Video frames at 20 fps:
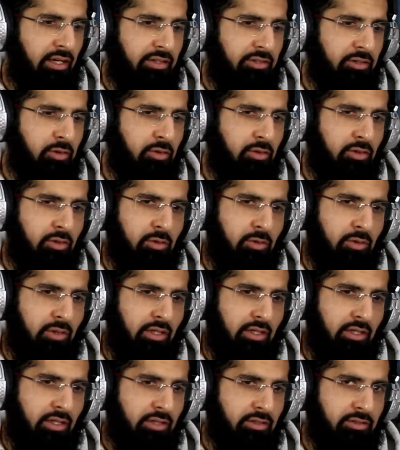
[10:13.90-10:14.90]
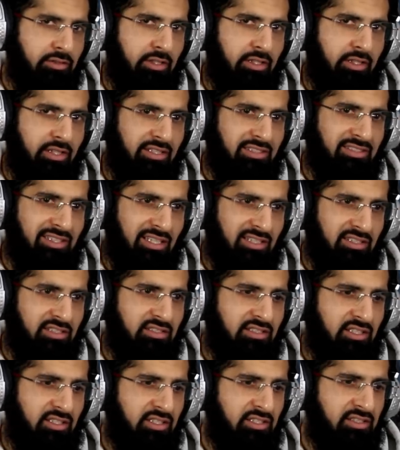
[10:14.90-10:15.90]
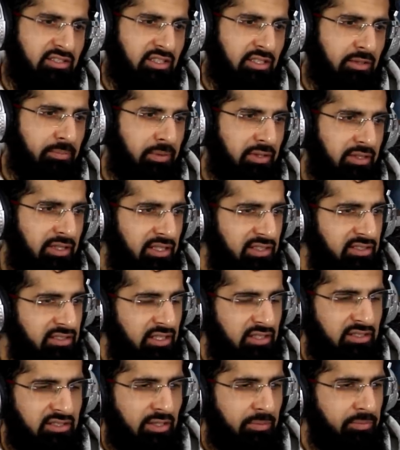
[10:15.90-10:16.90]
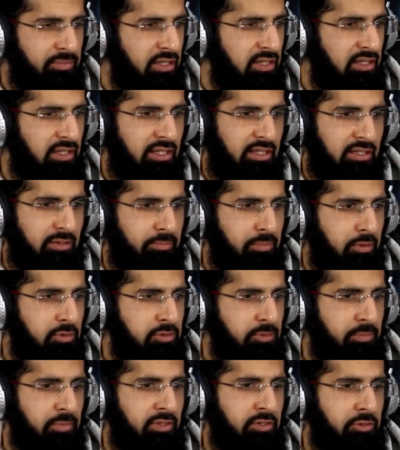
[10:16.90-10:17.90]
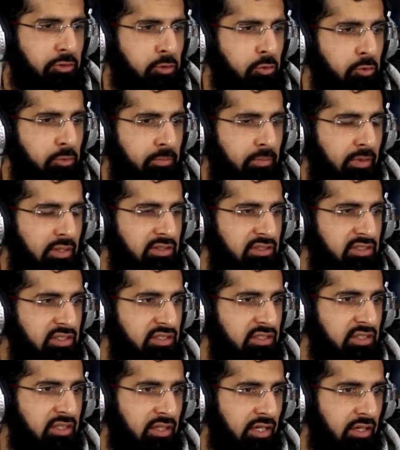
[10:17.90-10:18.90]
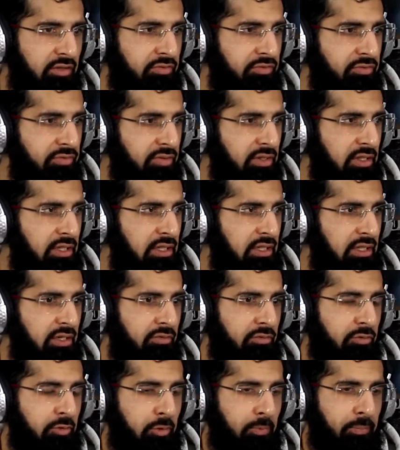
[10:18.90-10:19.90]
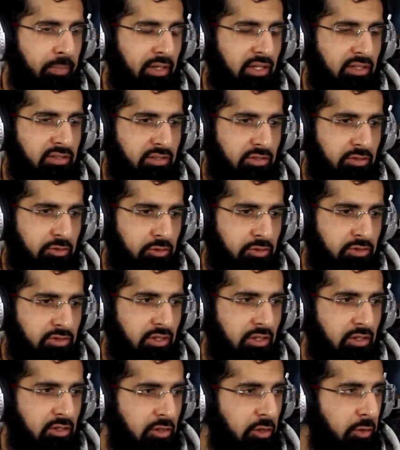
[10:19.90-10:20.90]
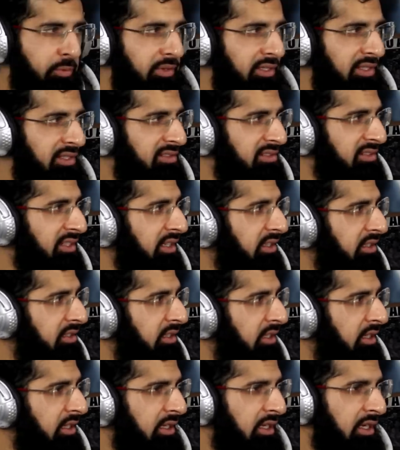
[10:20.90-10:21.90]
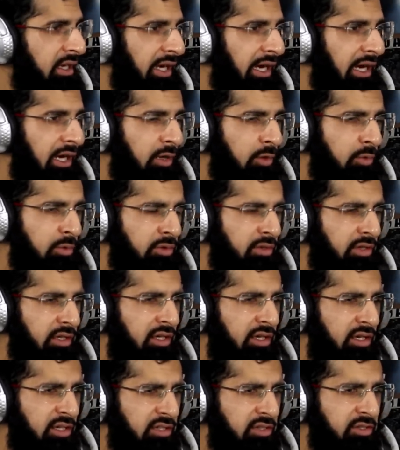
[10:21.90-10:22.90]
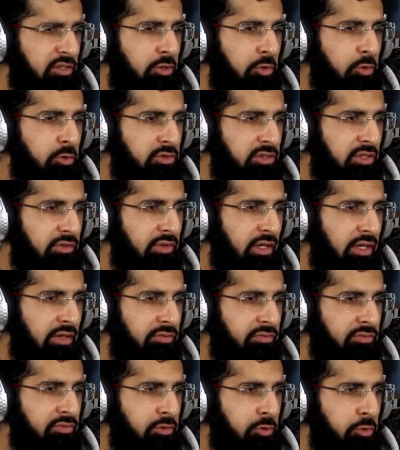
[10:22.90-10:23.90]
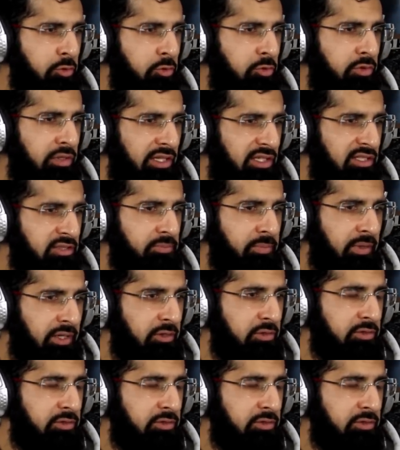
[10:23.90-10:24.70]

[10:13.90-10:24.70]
I don't know the exact statistic, but they said something like possibly 2 months is enough for a person to start going insane. Mm. How on earth do you survive 2 years by